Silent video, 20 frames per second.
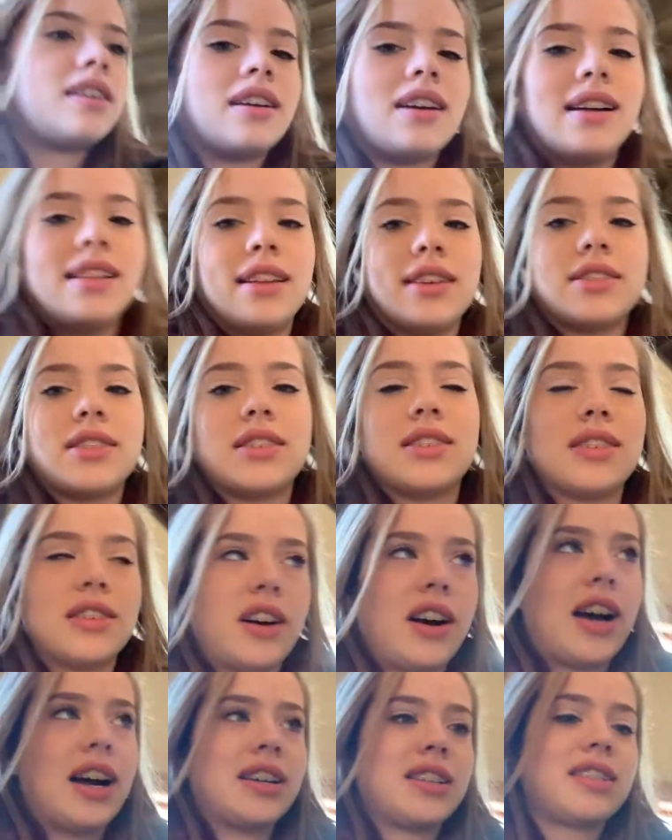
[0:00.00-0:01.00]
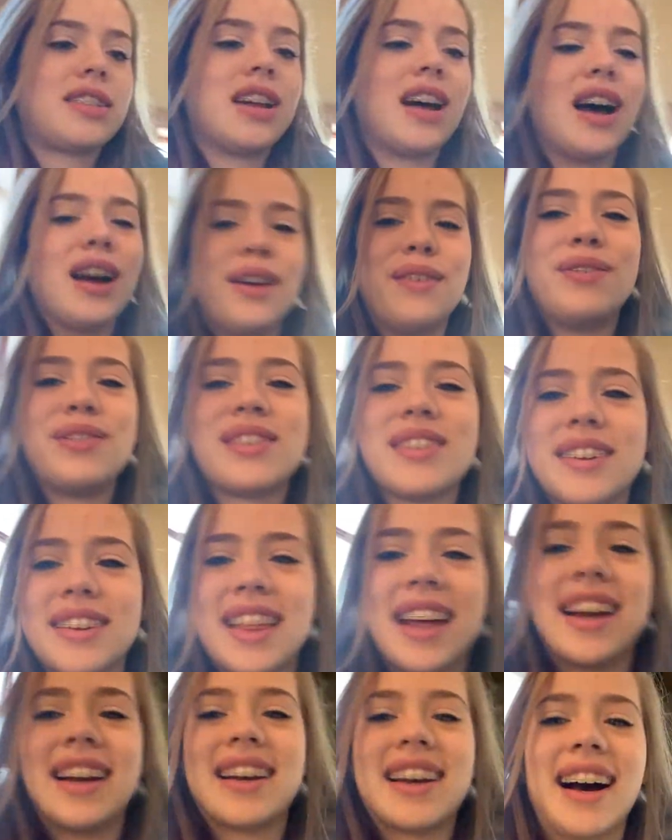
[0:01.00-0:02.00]
And this thank is the last you. time, so
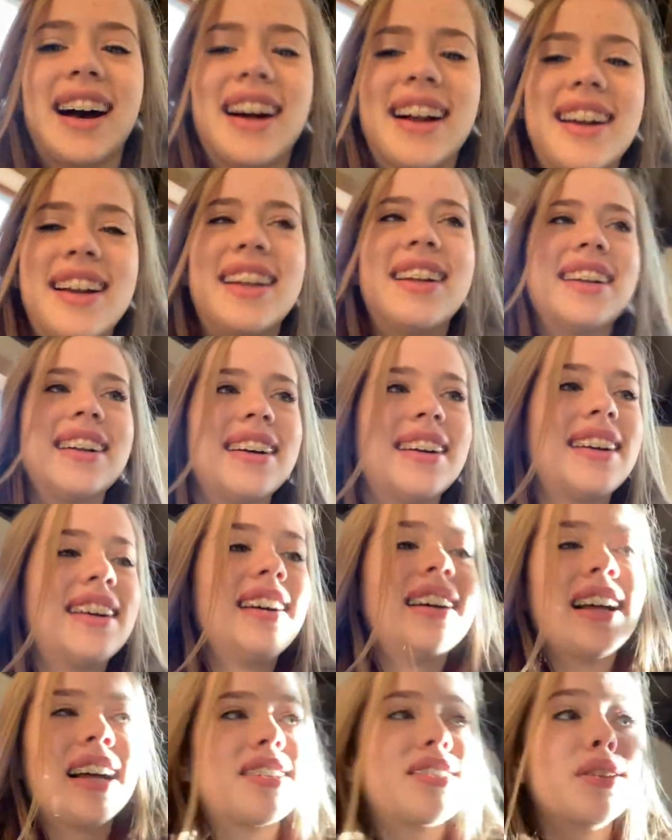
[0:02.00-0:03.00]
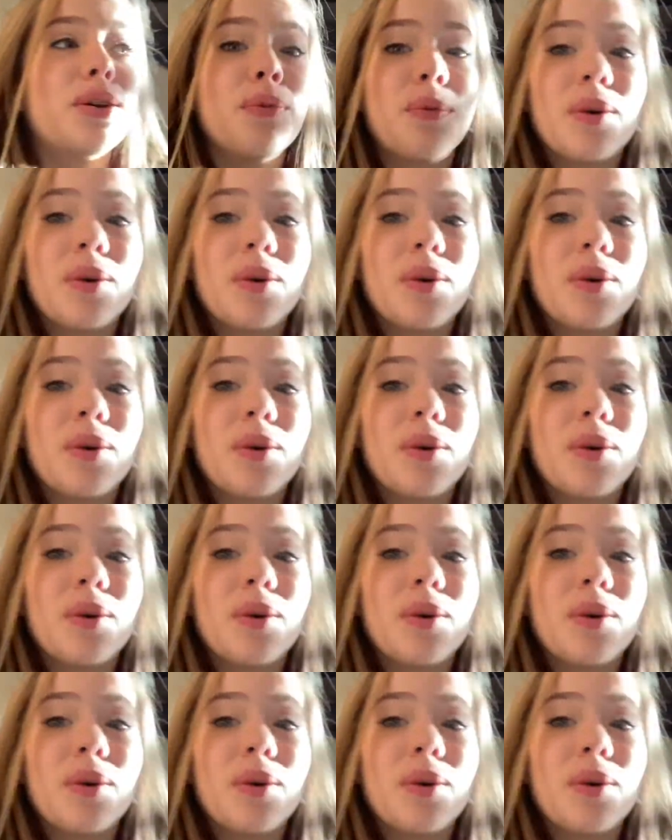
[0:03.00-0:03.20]
thank God. That's the